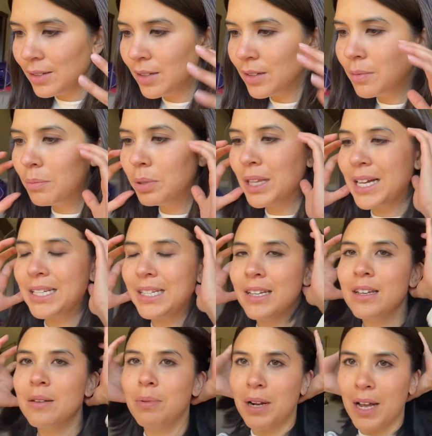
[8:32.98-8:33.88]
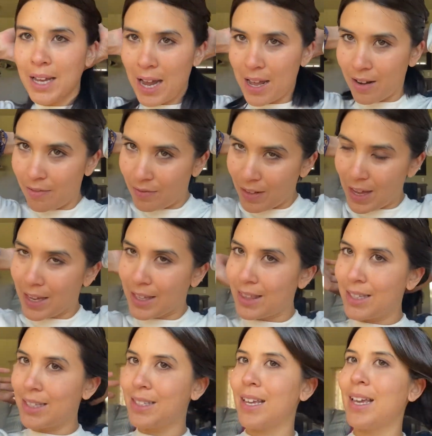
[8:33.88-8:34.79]
blended, but I kind of like
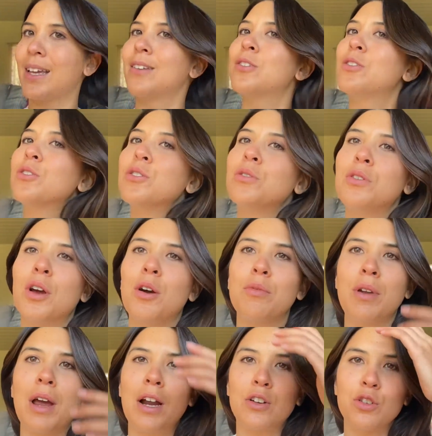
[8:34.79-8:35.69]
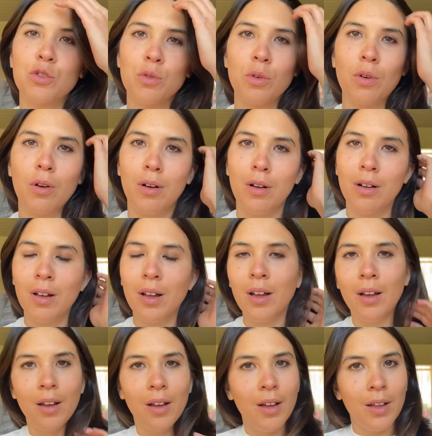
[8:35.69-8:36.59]
this like pseudo natural
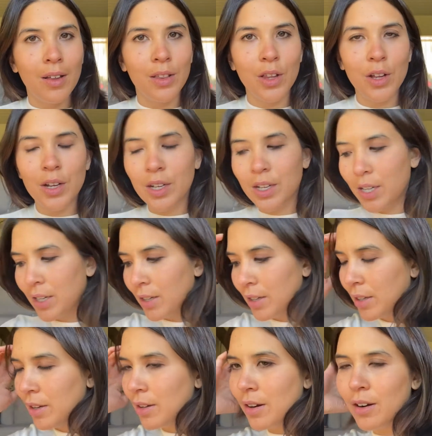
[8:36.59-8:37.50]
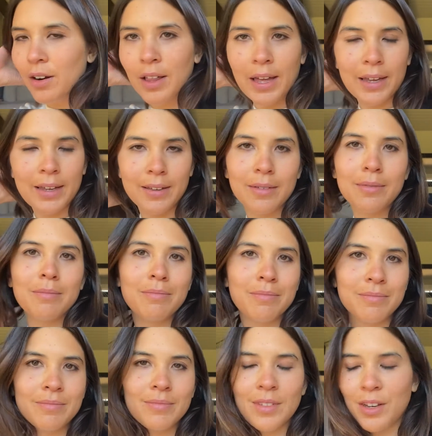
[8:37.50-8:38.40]
look, or like,
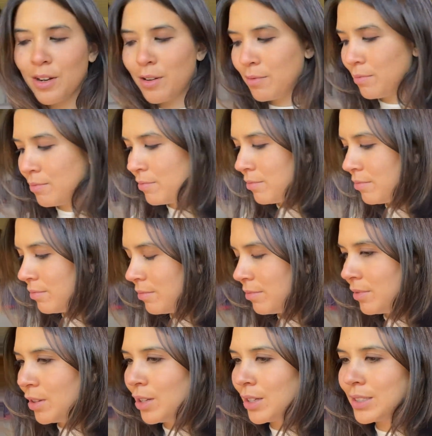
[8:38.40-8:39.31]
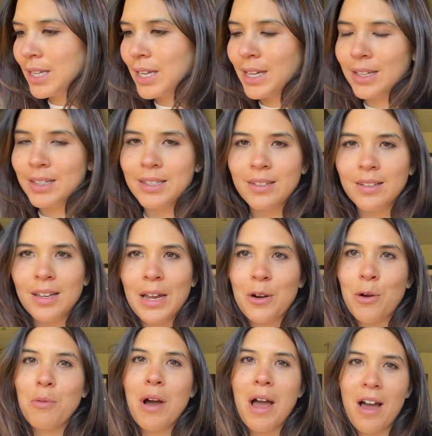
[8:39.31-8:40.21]
you know, it looks like it's, I
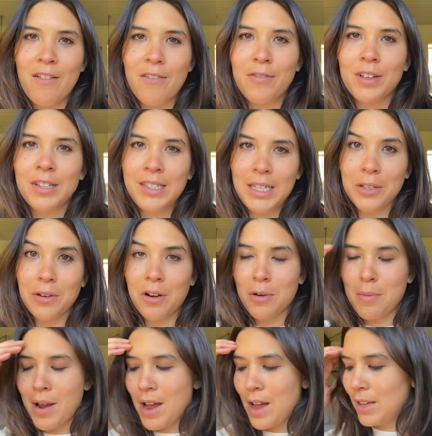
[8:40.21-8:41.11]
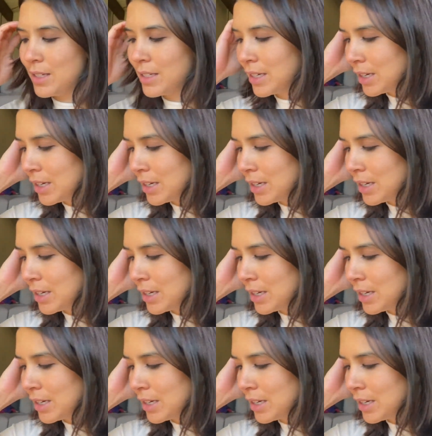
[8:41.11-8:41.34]
don't have concealer under my eyes.